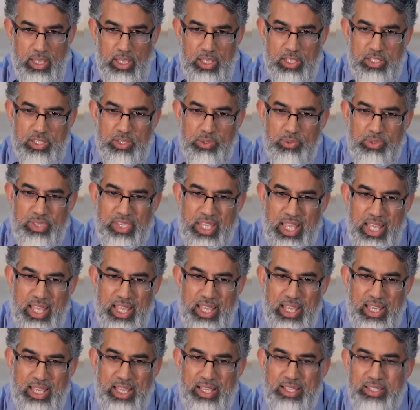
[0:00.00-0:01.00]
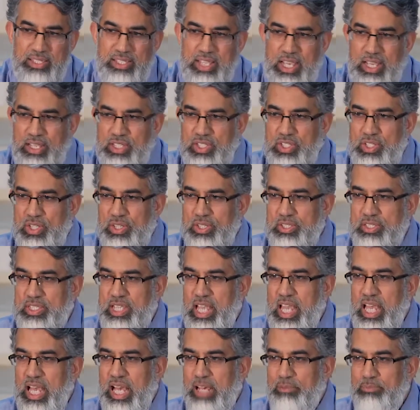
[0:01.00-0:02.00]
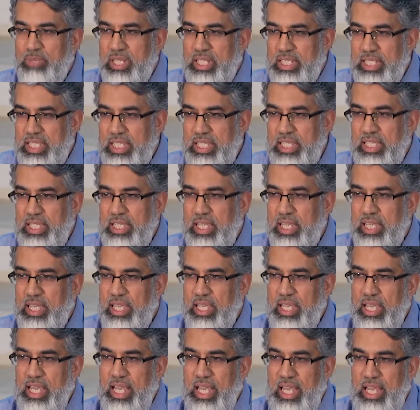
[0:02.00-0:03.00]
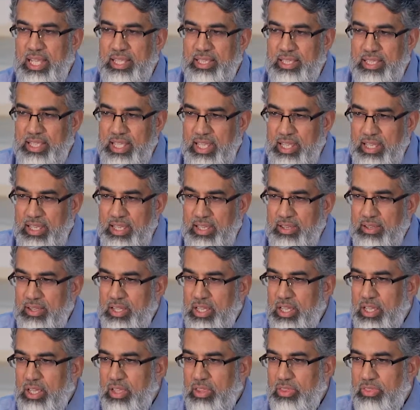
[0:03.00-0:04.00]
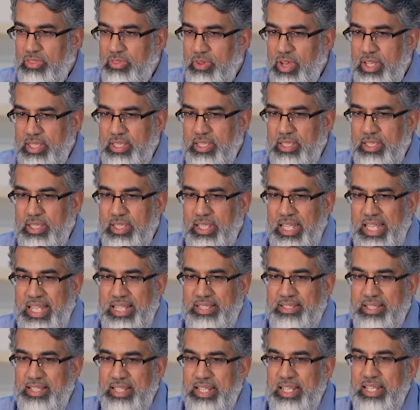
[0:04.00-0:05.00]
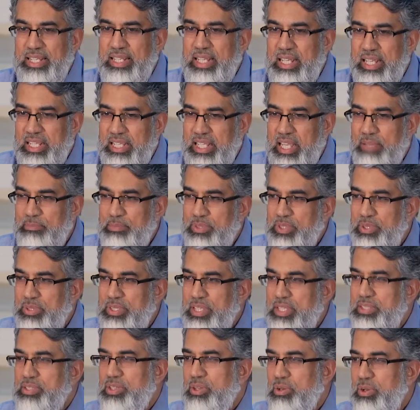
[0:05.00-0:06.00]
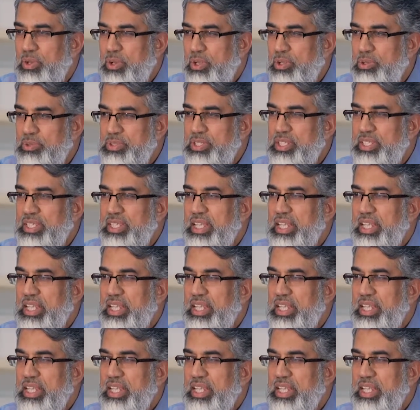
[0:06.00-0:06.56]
So their conjectures, their amani and their dhan is leading them to this conclusion.